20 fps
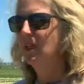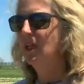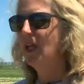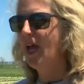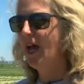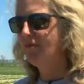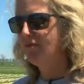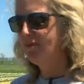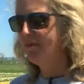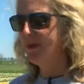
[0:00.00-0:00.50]

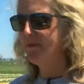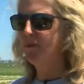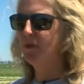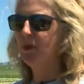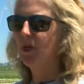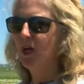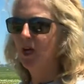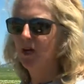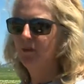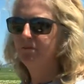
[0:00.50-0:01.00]
Half the people
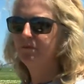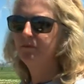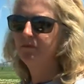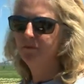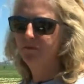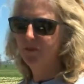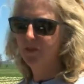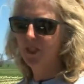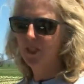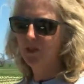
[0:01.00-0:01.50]
come
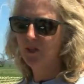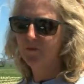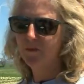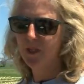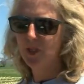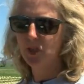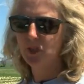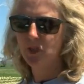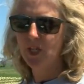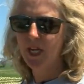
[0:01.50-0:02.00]
get their
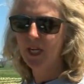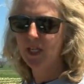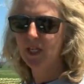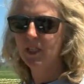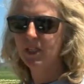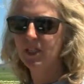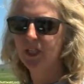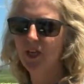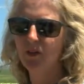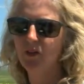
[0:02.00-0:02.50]
picture
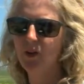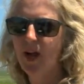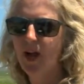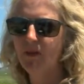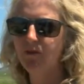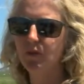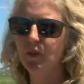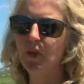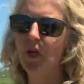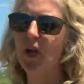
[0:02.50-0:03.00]
taken. The other
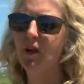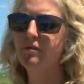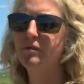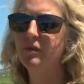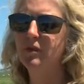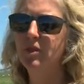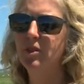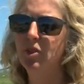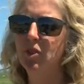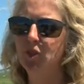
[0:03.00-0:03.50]
half will come
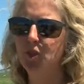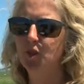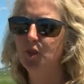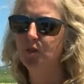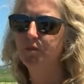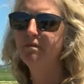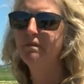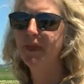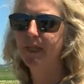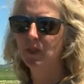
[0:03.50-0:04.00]

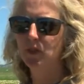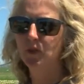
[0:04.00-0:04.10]
to pick